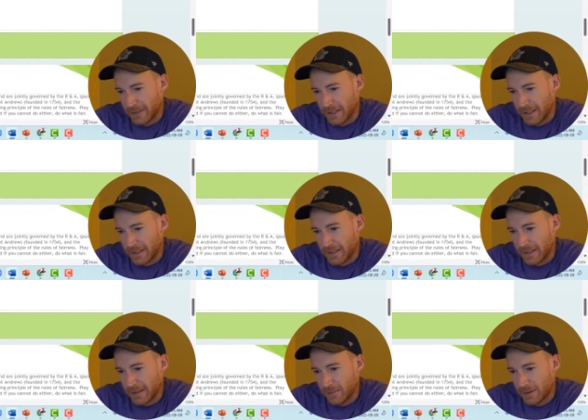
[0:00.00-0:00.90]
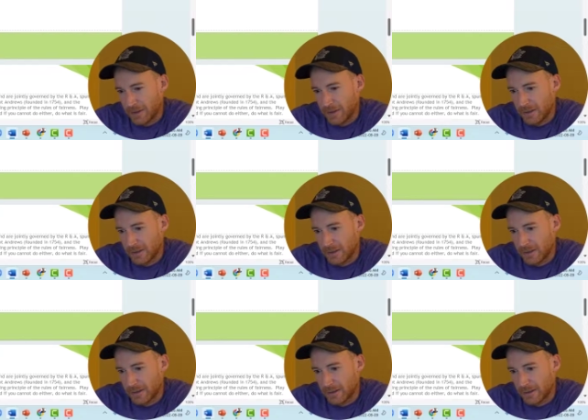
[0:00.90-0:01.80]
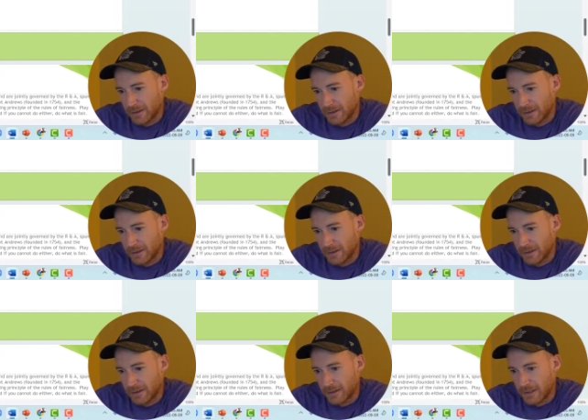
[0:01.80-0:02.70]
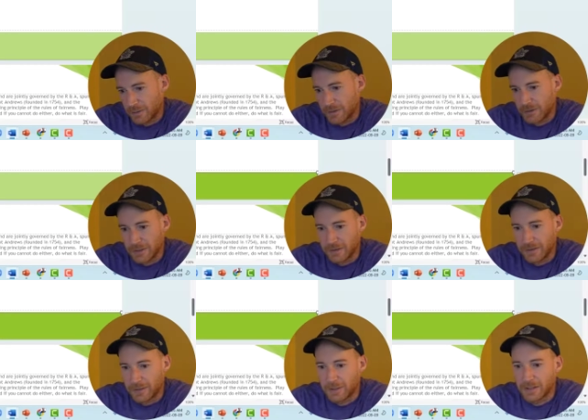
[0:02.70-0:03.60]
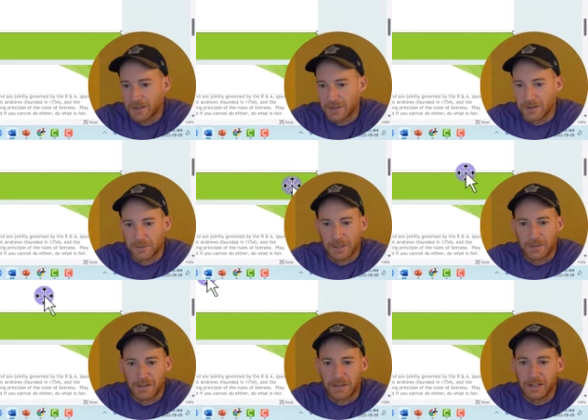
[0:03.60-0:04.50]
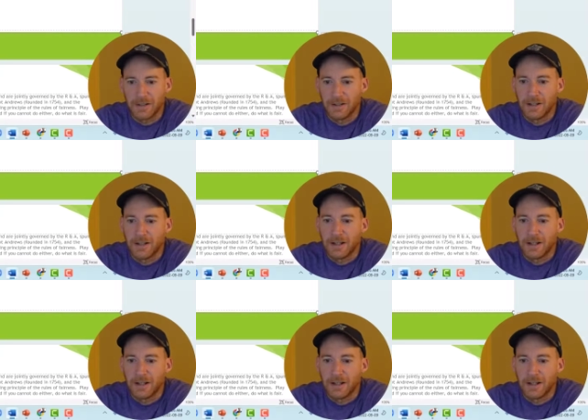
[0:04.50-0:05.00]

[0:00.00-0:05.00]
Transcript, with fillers: And one of the, yeah, let's try and do that quickly. Okay, I'll drop that there.